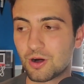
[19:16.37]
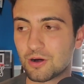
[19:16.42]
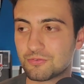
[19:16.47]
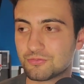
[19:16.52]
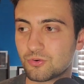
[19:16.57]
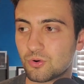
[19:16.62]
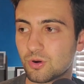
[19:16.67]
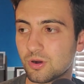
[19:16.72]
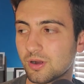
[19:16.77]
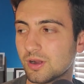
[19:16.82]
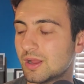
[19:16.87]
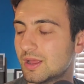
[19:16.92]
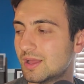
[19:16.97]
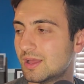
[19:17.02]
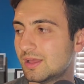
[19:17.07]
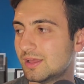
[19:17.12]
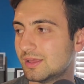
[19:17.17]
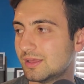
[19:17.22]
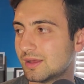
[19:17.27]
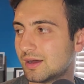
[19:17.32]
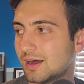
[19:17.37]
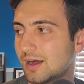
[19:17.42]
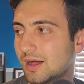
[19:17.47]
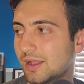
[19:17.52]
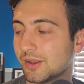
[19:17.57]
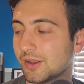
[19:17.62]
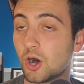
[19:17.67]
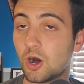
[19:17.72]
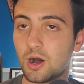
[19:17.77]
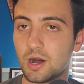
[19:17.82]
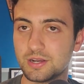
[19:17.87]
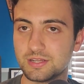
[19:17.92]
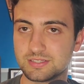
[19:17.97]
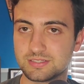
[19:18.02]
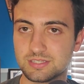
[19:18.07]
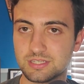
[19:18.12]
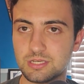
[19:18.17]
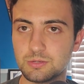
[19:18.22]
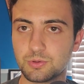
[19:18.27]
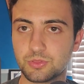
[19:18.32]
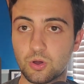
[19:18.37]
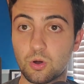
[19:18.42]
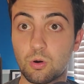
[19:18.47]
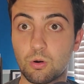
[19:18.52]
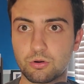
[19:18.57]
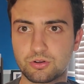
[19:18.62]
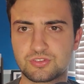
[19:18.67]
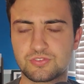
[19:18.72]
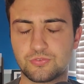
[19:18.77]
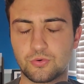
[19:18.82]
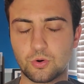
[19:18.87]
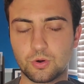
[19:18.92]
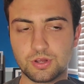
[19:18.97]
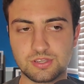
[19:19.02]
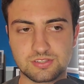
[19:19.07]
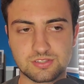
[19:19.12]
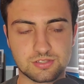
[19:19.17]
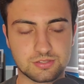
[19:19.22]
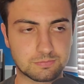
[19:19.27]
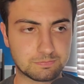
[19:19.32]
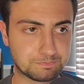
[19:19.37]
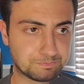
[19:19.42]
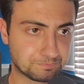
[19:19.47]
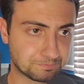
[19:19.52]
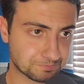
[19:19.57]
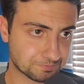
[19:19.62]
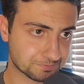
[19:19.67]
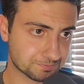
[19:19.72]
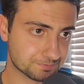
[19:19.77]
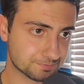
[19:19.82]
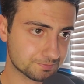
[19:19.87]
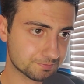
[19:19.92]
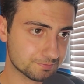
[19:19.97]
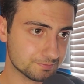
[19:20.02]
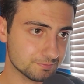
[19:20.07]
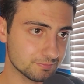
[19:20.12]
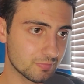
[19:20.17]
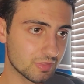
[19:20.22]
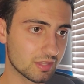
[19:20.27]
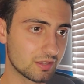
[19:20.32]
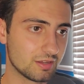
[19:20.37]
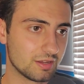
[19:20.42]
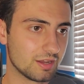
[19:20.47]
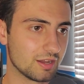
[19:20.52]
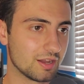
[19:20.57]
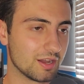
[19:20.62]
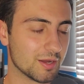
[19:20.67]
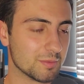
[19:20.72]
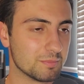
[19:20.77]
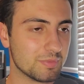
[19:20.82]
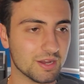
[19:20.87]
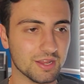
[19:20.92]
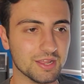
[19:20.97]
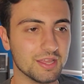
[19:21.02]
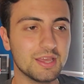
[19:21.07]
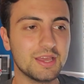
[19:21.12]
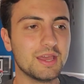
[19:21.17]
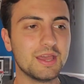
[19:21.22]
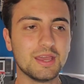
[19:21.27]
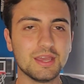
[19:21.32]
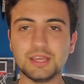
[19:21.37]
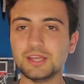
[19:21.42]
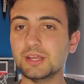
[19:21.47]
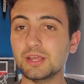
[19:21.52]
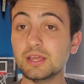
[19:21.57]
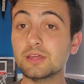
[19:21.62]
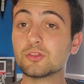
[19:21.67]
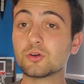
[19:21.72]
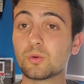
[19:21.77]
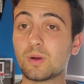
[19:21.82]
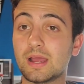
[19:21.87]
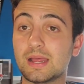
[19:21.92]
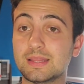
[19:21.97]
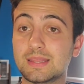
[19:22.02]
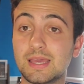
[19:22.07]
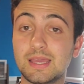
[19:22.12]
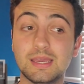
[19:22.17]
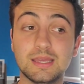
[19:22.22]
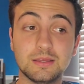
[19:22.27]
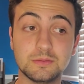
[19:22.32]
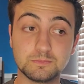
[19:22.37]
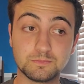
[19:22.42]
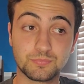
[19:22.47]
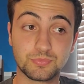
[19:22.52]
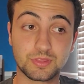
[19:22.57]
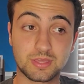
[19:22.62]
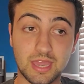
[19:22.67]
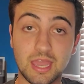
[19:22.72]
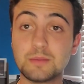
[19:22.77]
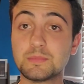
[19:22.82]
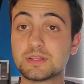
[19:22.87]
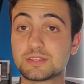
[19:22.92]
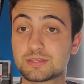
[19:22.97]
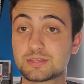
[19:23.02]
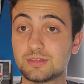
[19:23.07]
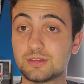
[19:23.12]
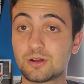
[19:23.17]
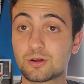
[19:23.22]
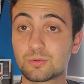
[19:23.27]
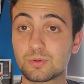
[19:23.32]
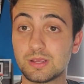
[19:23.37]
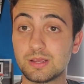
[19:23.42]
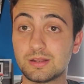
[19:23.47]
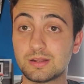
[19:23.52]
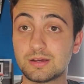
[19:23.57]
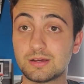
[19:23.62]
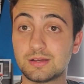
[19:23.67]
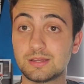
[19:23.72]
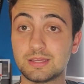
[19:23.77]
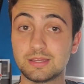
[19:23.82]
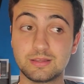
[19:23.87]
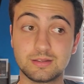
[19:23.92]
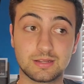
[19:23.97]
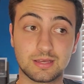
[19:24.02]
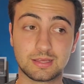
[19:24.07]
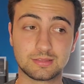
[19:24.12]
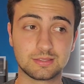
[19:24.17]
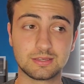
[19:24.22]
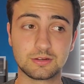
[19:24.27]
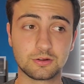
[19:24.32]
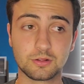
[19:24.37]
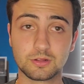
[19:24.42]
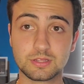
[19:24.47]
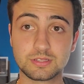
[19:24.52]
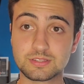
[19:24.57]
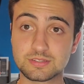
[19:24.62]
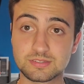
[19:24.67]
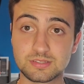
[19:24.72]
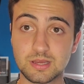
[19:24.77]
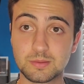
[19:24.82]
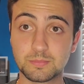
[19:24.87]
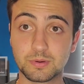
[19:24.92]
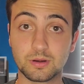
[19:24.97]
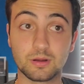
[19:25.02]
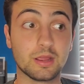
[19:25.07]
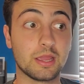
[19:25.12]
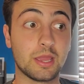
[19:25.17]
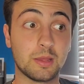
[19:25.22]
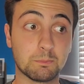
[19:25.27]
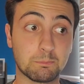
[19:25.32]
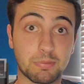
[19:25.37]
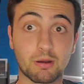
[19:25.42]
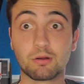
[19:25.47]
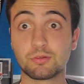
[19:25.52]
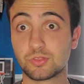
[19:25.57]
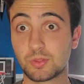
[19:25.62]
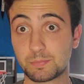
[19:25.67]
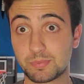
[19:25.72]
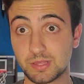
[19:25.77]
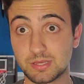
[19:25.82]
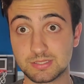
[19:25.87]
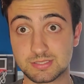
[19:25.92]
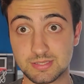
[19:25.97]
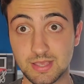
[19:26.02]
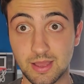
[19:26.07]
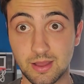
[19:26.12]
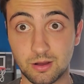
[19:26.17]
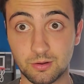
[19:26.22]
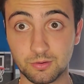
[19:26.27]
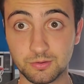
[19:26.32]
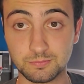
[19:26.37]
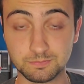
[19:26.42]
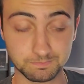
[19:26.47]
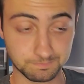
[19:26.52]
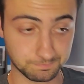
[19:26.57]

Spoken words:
for on Odyssey with a hoarse voice. But either way, they came into the arena in, I think, early December and burned the place down.